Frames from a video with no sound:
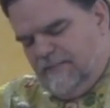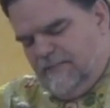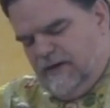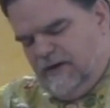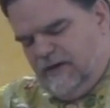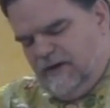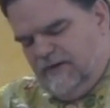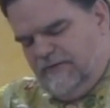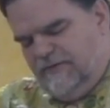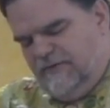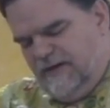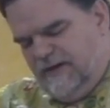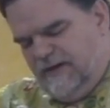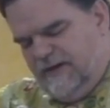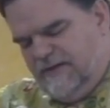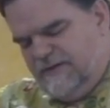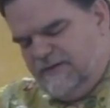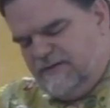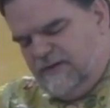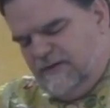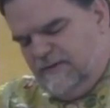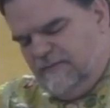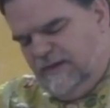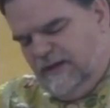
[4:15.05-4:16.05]

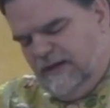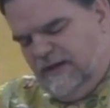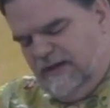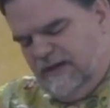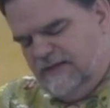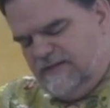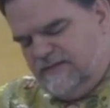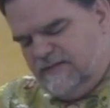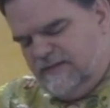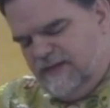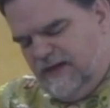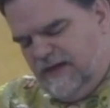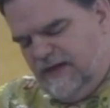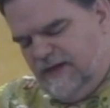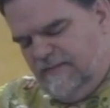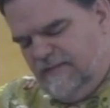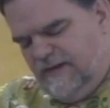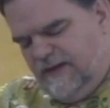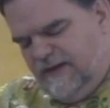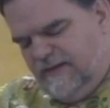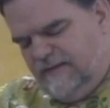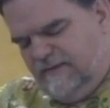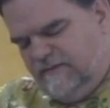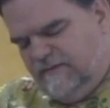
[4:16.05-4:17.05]
Parthians and Medes and
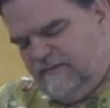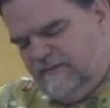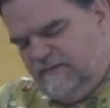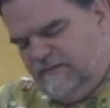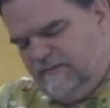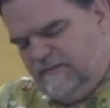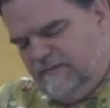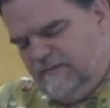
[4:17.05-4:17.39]
Elamites,